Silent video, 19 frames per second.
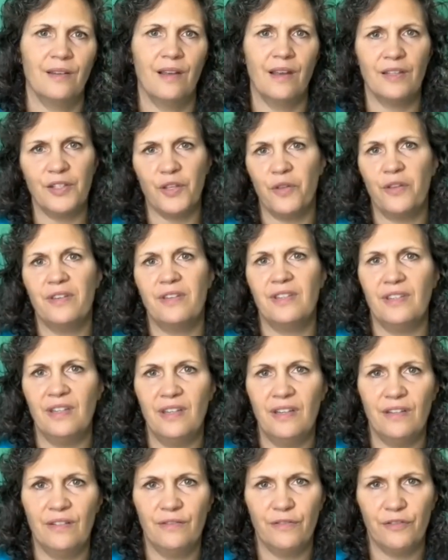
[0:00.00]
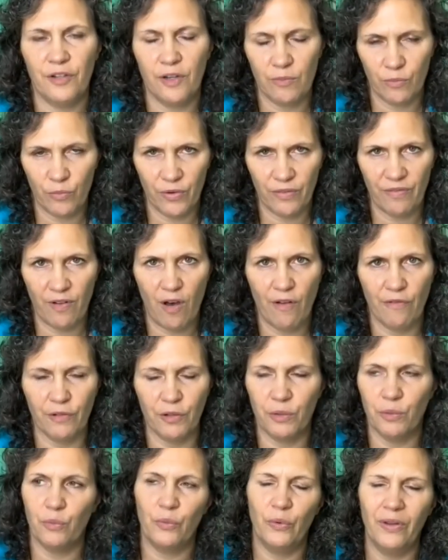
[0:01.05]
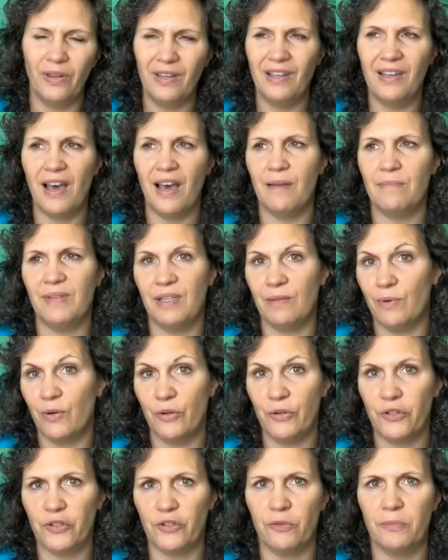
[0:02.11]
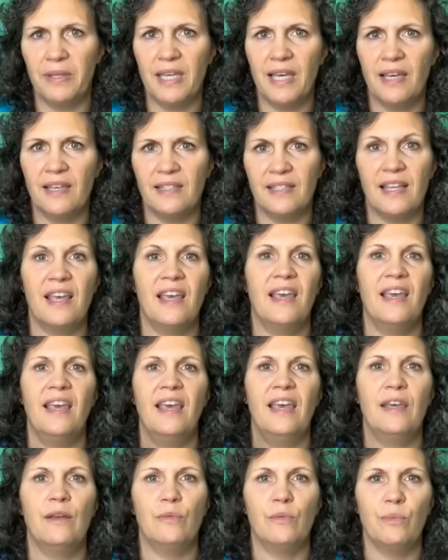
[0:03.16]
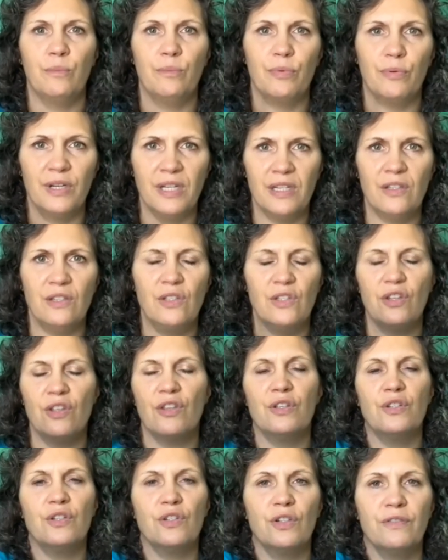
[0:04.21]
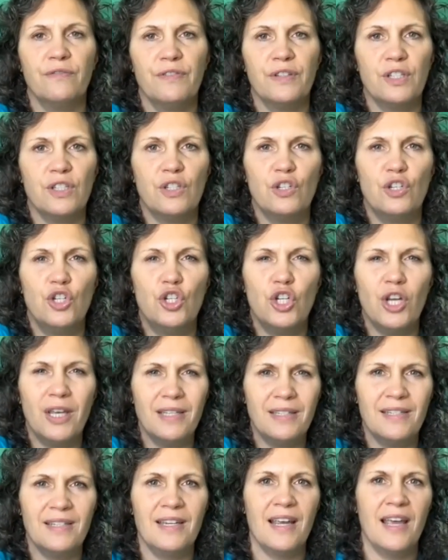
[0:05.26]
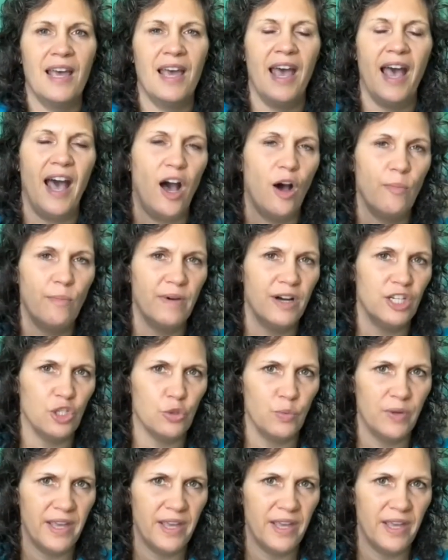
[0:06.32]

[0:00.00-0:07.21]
so the scene from revolver really got me emotional because it brings to the surface just how much we